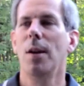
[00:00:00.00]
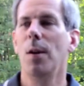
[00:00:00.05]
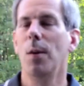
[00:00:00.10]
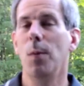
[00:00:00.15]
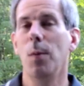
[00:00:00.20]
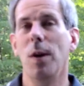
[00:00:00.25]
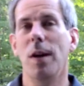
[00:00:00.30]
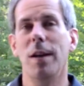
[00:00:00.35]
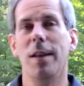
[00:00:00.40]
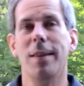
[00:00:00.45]

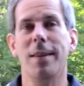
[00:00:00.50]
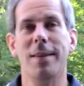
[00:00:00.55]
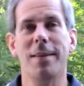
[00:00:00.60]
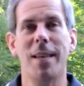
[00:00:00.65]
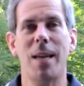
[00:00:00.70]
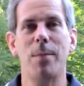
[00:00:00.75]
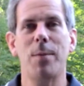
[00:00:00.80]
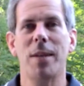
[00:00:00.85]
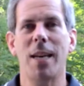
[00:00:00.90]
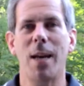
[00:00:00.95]
Well, at the
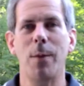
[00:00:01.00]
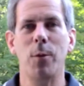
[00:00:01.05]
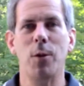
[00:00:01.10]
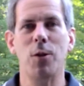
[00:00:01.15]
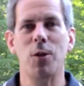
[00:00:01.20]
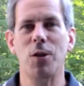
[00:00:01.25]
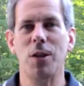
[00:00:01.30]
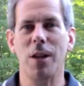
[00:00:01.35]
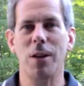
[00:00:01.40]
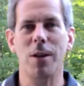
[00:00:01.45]
same time, we were
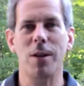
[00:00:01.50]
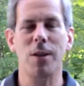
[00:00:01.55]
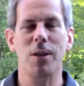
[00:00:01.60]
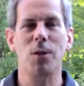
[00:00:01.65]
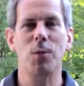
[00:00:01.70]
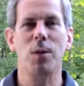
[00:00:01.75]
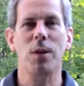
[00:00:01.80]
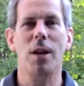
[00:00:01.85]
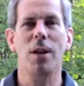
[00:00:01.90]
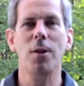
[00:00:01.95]
sharing this
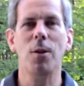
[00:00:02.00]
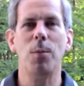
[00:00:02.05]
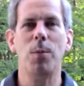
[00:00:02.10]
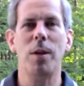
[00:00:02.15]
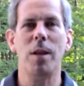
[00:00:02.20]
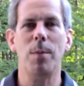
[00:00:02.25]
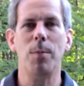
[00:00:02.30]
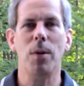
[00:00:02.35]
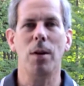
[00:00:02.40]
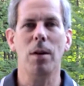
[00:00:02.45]
with other
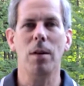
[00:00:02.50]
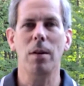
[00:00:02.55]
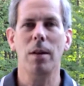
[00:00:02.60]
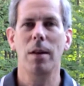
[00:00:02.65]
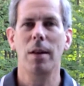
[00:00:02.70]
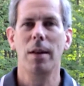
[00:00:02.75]
people,